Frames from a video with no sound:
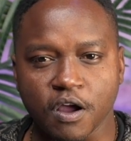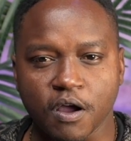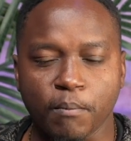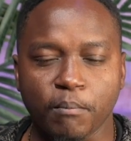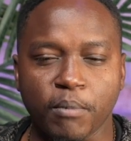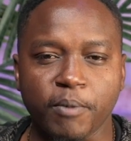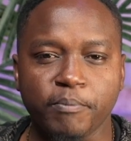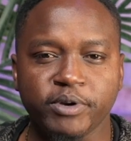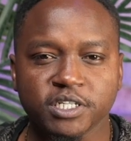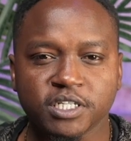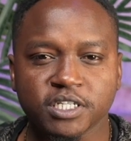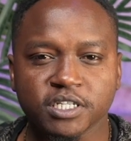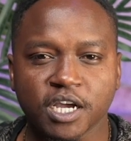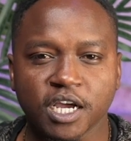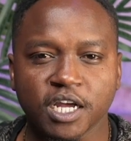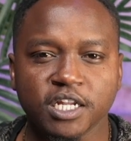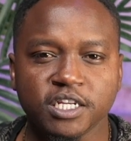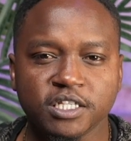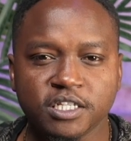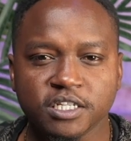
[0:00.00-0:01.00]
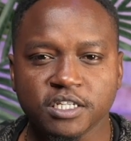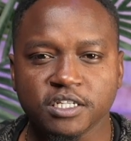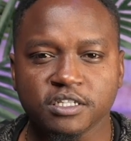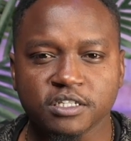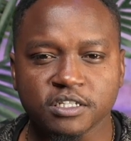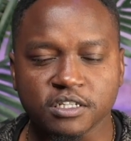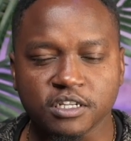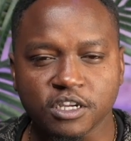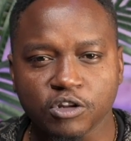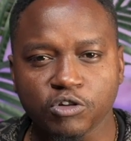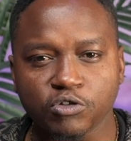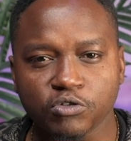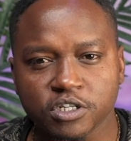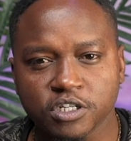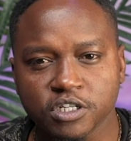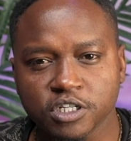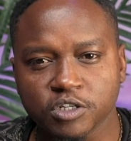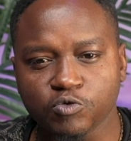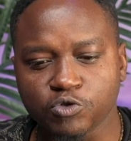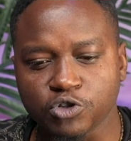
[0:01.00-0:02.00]
But basically, this
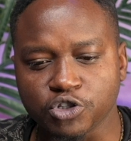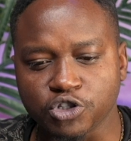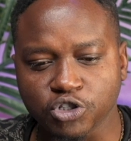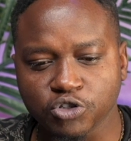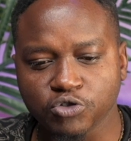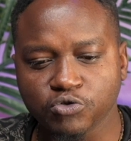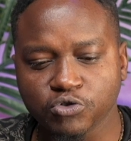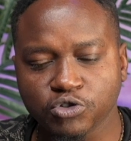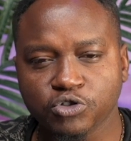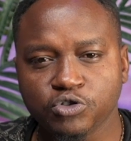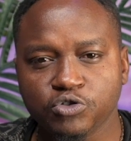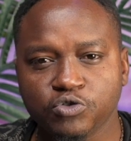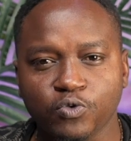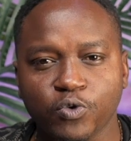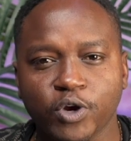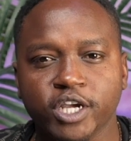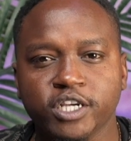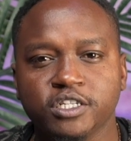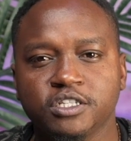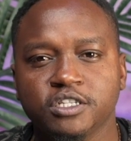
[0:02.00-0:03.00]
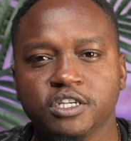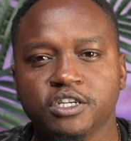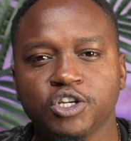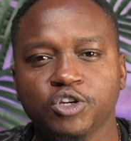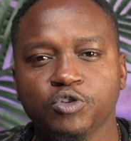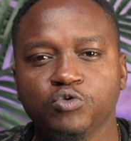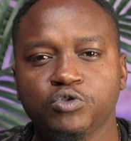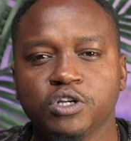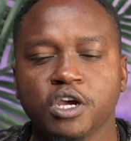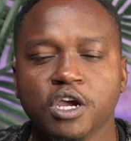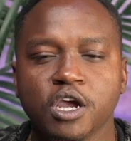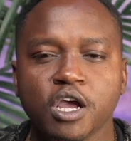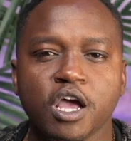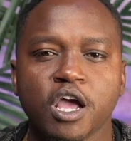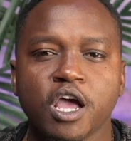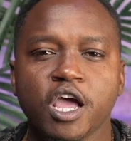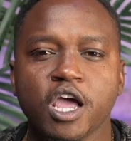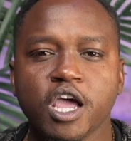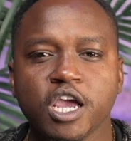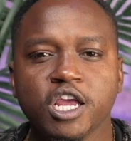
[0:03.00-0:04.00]
guillotine was used to execute
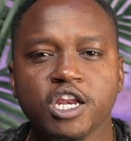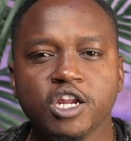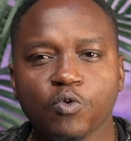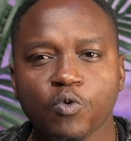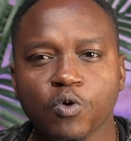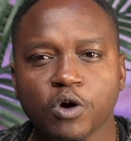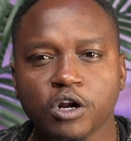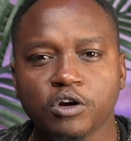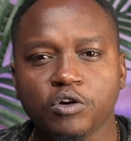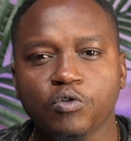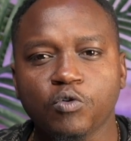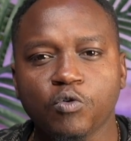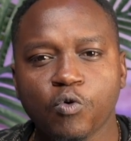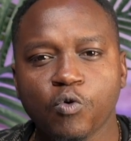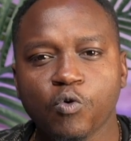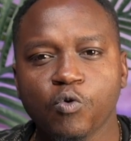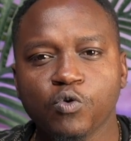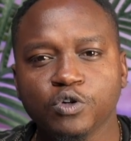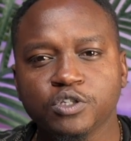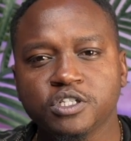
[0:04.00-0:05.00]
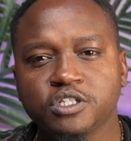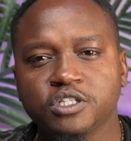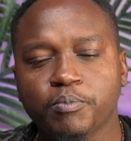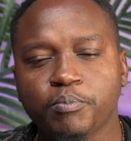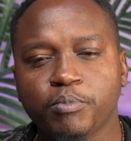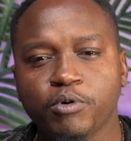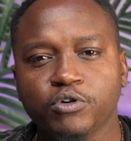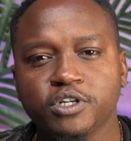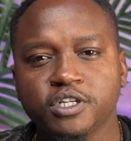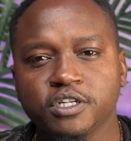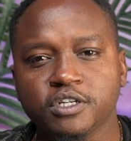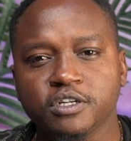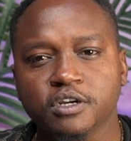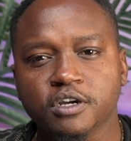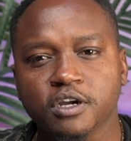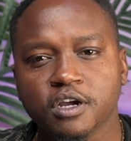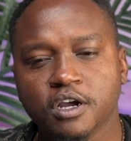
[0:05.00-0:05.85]
anyone who was supporting